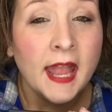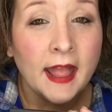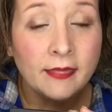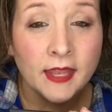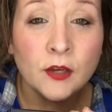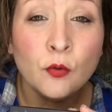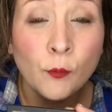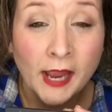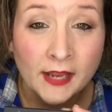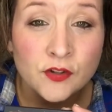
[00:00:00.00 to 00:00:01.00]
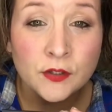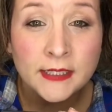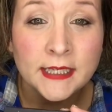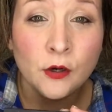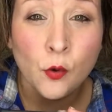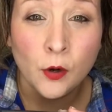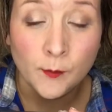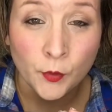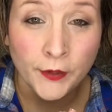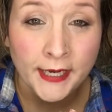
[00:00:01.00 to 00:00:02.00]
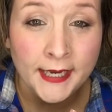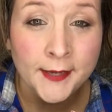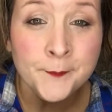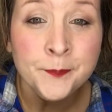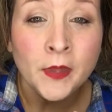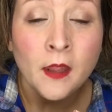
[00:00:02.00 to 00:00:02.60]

and then gradually incorporating,